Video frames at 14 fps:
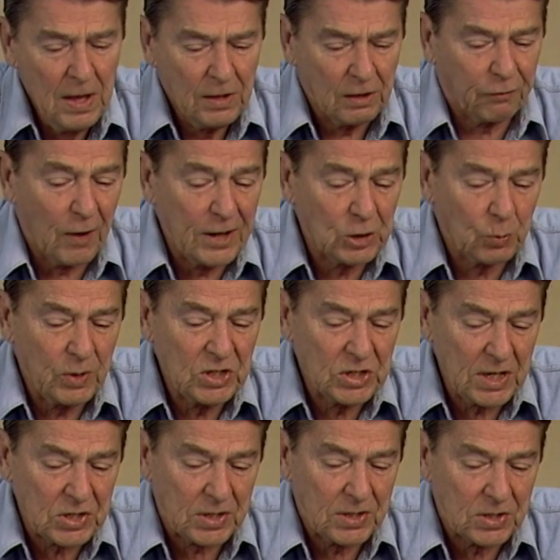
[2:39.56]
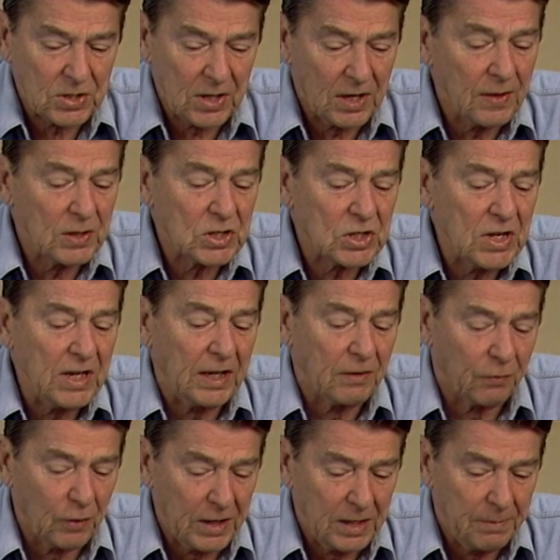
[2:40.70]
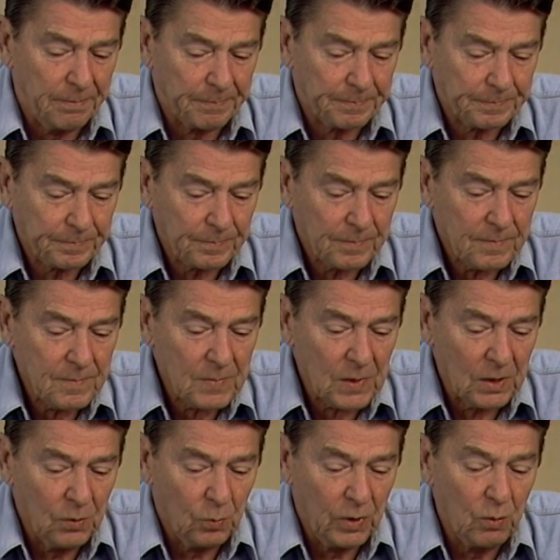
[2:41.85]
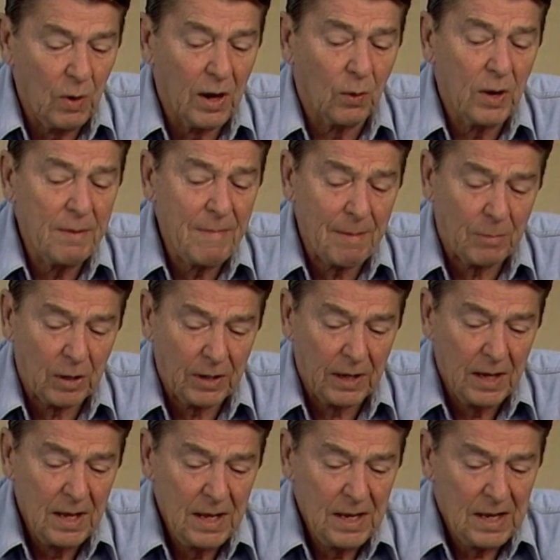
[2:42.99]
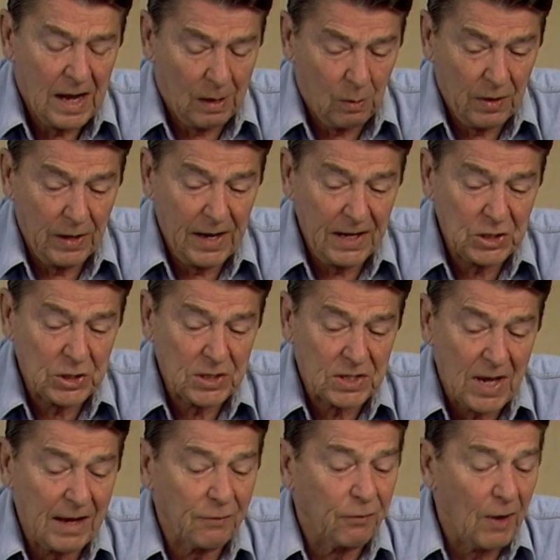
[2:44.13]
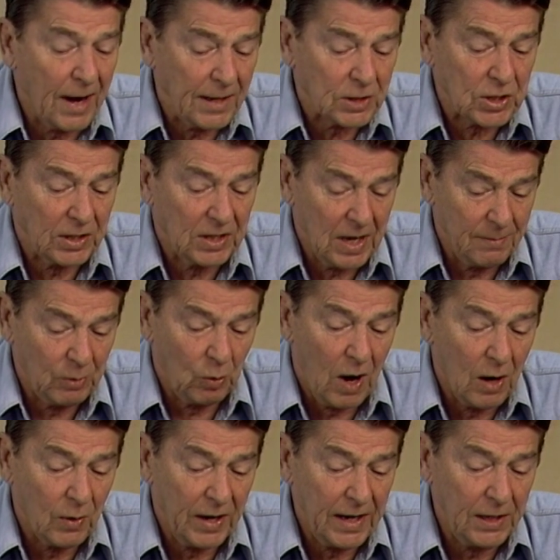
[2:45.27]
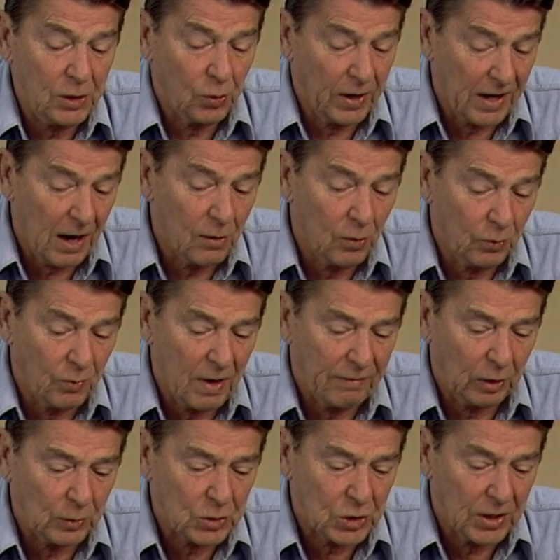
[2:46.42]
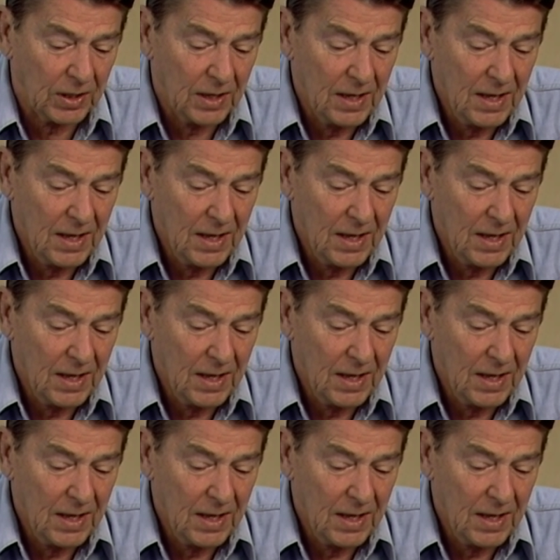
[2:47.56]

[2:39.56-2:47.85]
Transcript: the French resistance, and others seeking freedom. We well remembered how other nations like France had come to our aid during our own revolution.